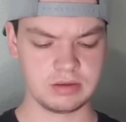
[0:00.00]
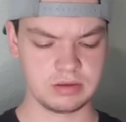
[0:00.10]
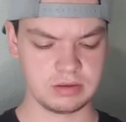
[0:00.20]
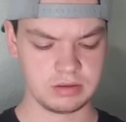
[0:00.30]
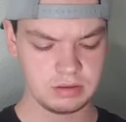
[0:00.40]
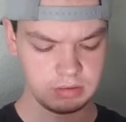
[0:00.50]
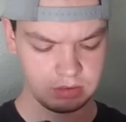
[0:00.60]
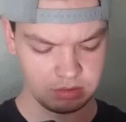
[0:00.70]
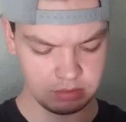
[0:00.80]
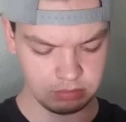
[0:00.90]

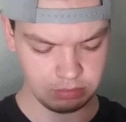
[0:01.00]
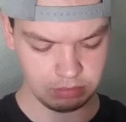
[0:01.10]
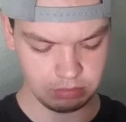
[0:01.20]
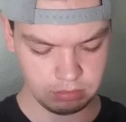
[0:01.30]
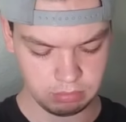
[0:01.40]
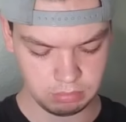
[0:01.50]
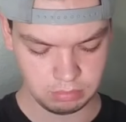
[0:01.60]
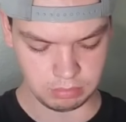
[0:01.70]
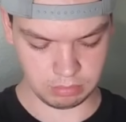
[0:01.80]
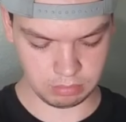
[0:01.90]

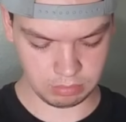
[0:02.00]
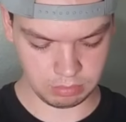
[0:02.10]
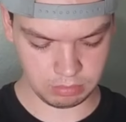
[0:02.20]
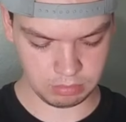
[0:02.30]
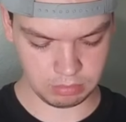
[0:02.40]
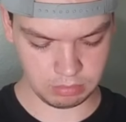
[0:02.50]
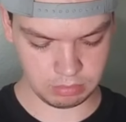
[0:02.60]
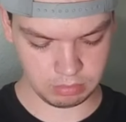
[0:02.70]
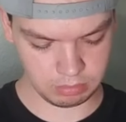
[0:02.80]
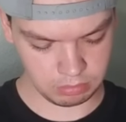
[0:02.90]

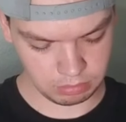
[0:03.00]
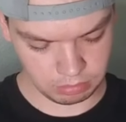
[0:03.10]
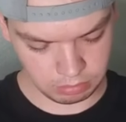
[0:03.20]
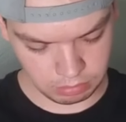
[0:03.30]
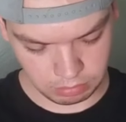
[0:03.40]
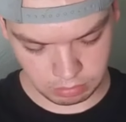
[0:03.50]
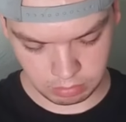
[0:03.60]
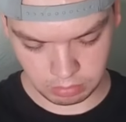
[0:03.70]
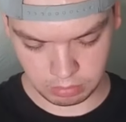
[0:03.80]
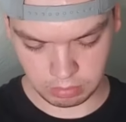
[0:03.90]

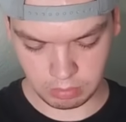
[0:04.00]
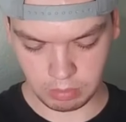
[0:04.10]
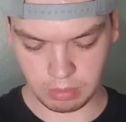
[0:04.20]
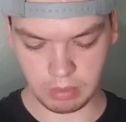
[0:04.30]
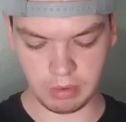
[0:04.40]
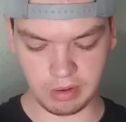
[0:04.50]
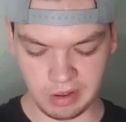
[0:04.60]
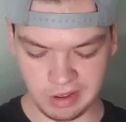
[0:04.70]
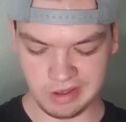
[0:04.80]
[no speech]